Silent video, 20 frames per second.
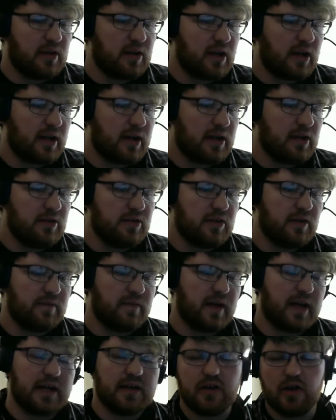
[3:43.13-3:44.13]
because if
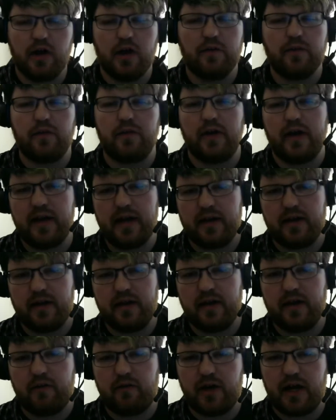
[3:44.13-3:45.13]
I had to override
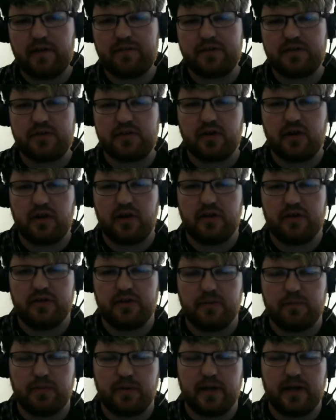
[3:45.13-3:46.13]
a graphics card
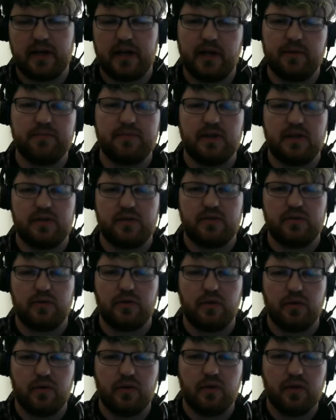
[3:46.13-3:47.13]
to play Empty
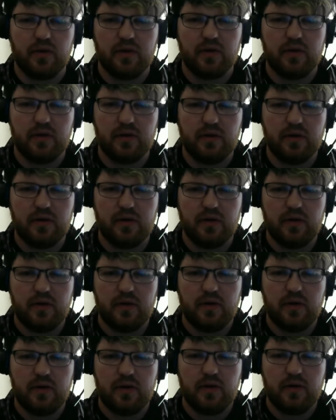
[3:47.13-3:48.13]
Soul,
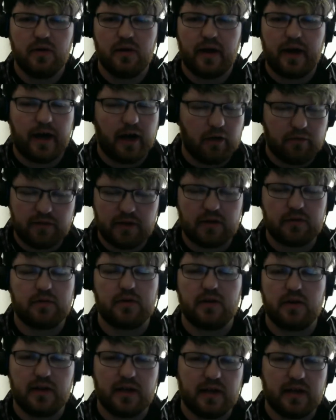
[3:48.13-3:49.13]
I don't think I was
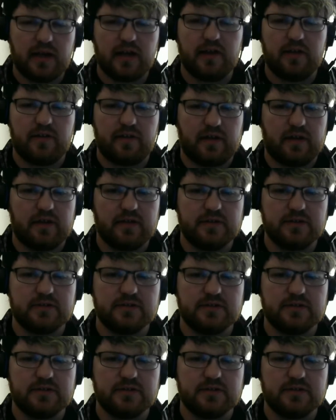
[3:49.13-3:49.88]
going to get anything.